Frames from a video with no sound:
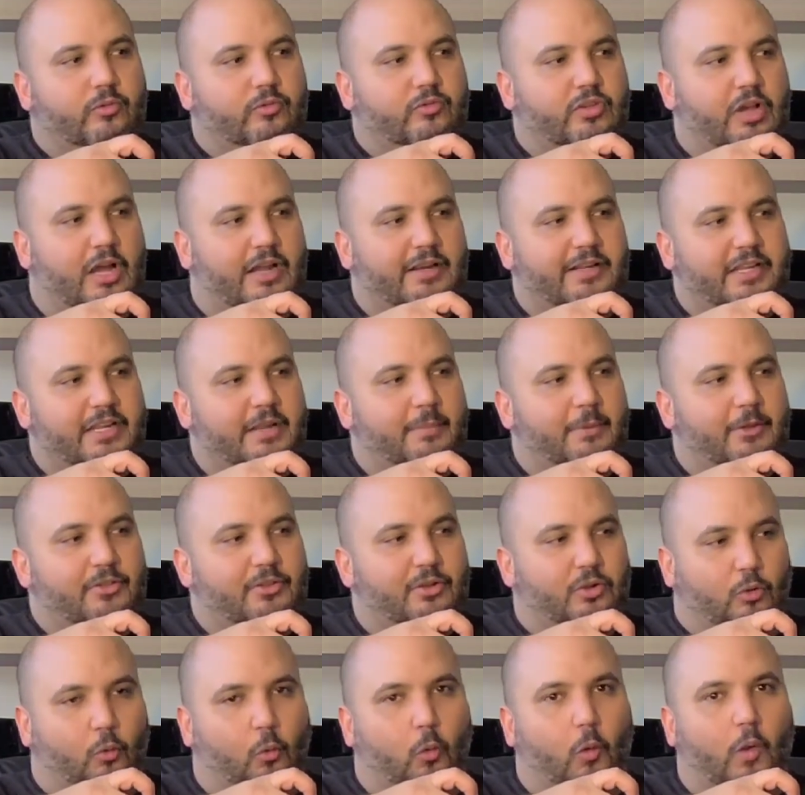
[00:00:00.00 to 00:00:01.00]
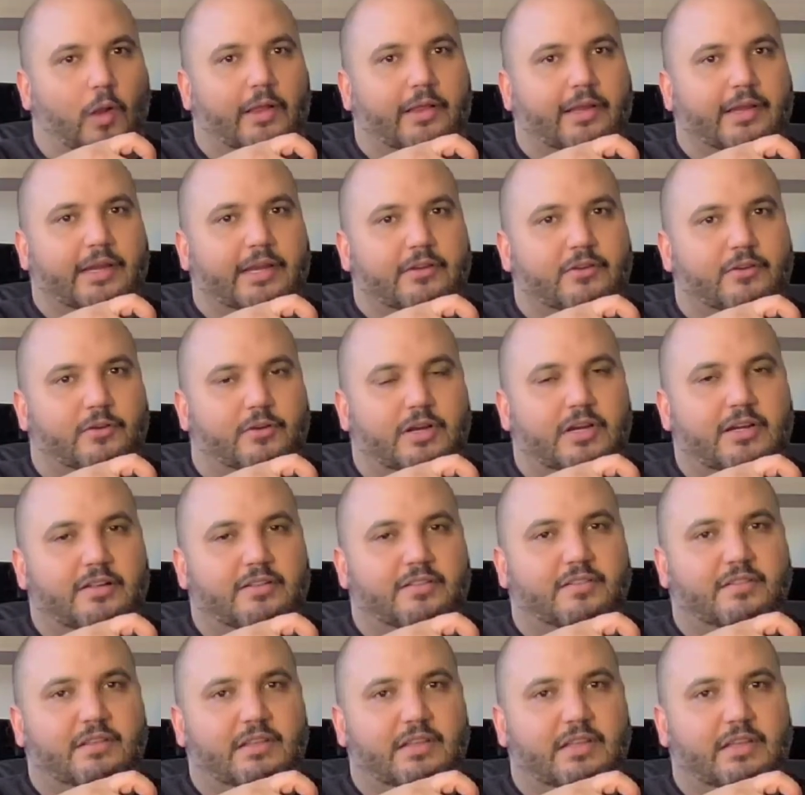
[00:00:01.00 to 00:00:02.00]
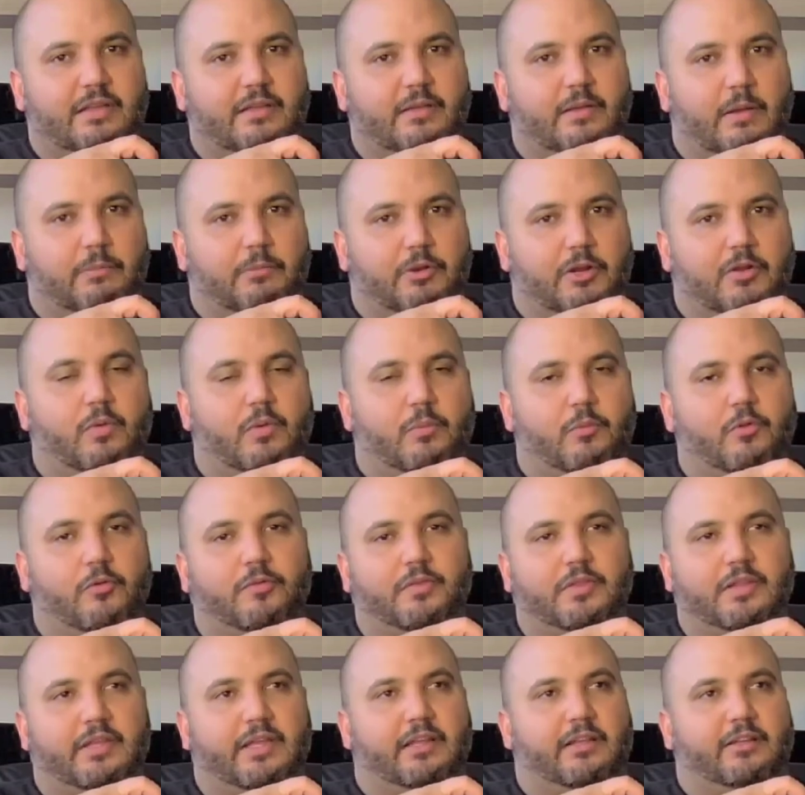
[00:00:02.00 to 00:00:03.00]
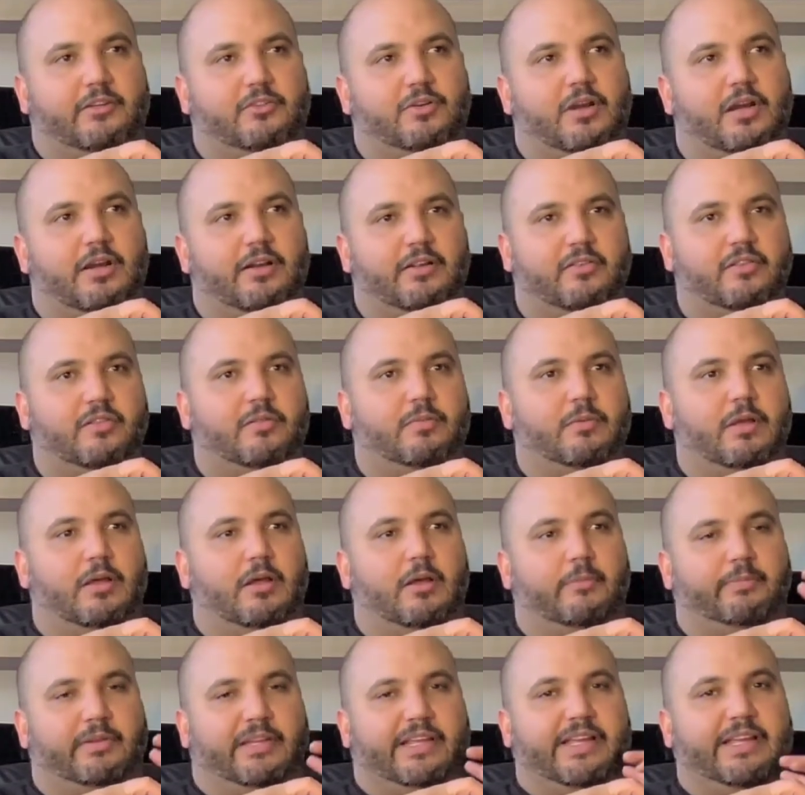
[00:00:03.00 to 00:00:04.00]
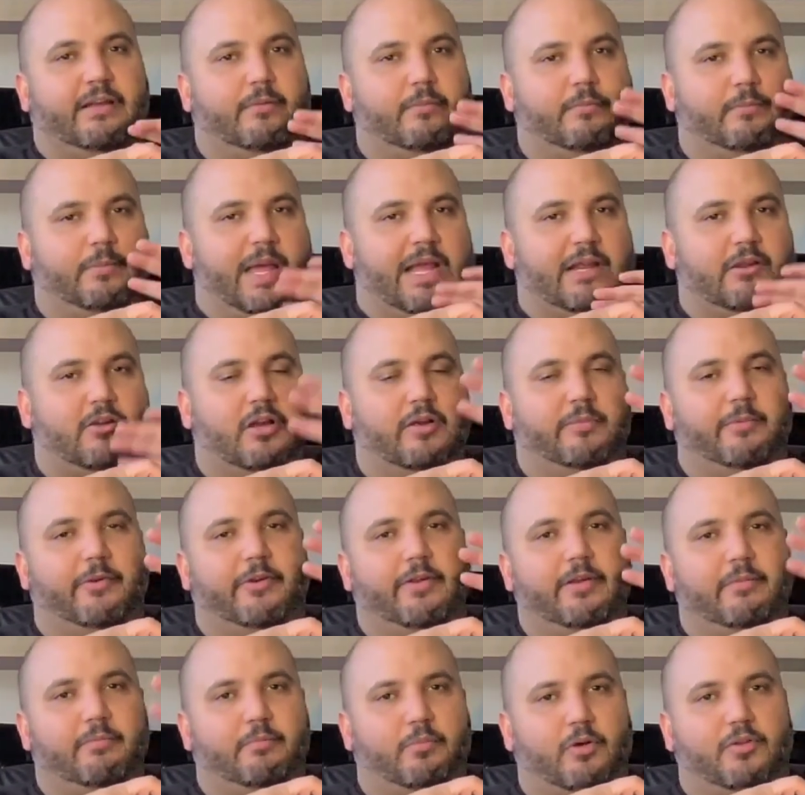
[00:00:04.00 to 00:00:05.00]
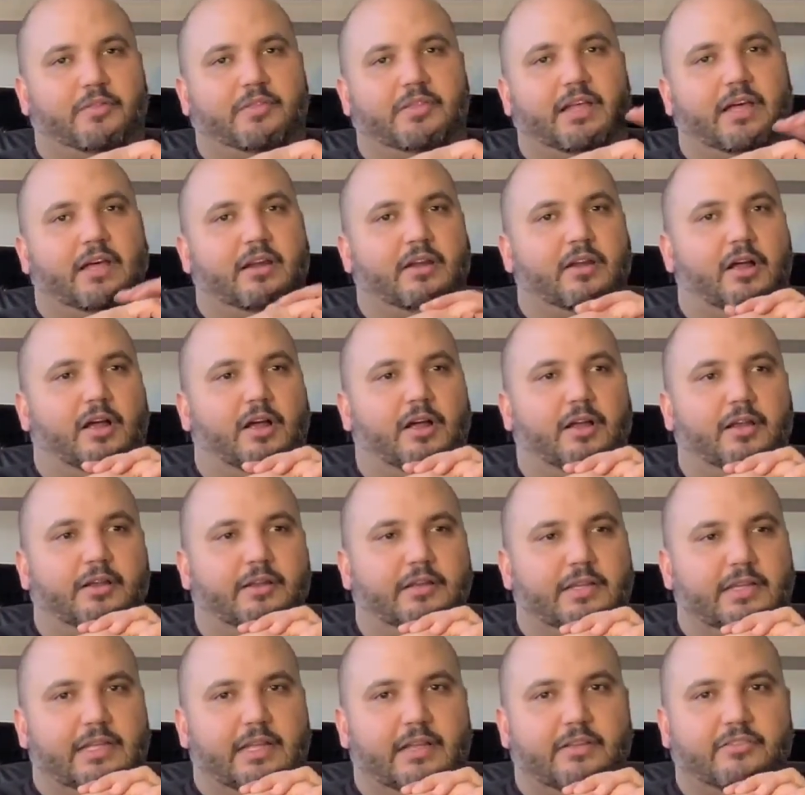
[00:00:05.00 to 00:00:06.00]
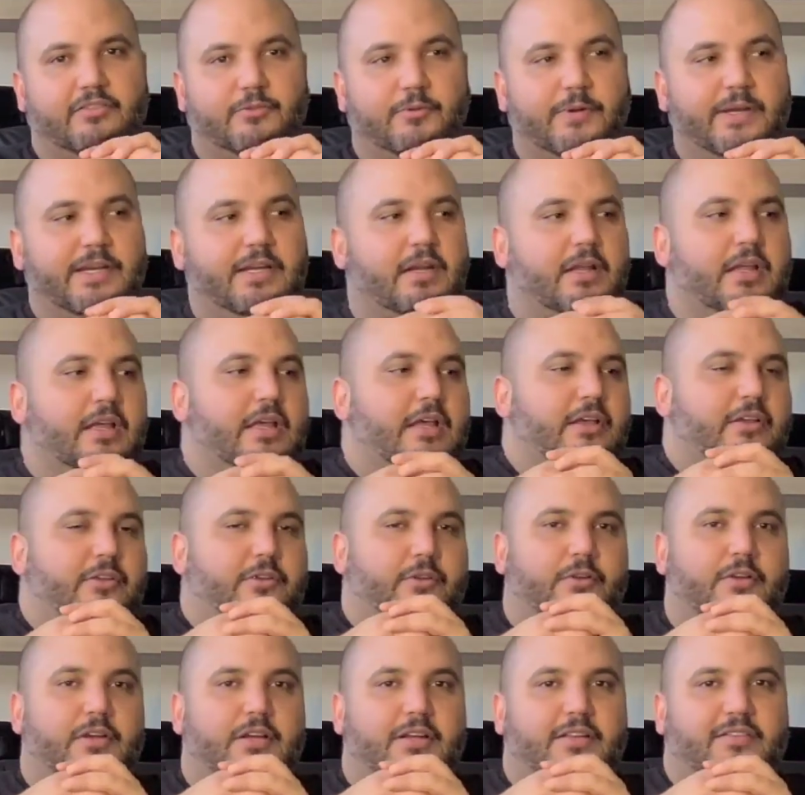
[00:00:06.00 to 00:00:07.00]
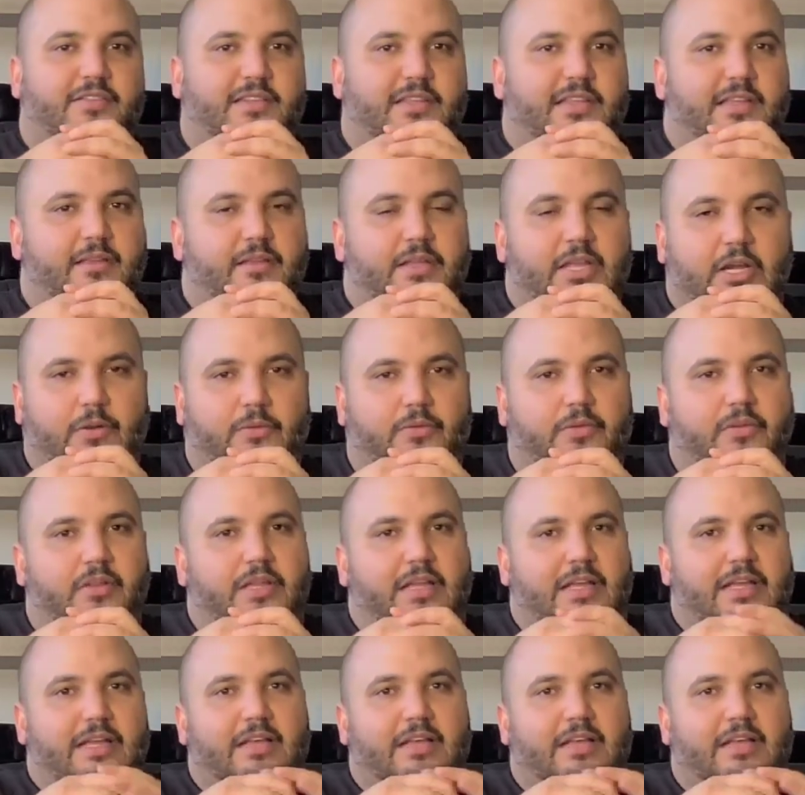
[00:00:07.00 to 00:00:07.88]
Talking about the quality, you're gonna see, I'm gonna remove the electronics plate back cover and put that on the screen. You're gonna see, you know,